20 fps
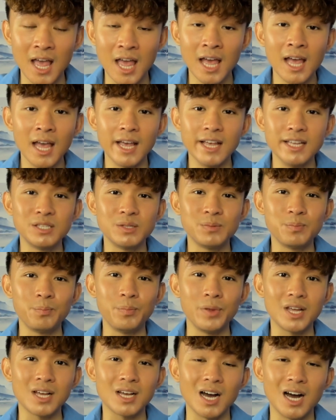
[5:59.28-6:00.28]
is
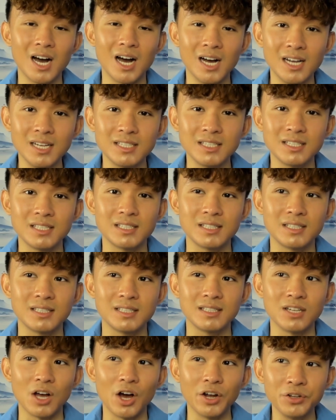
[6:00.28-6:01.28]
because
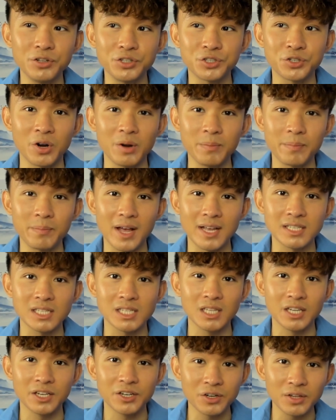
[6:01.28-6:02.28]
Donald Trump has
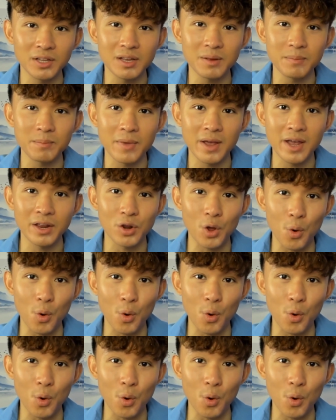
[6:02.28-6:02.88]
literally made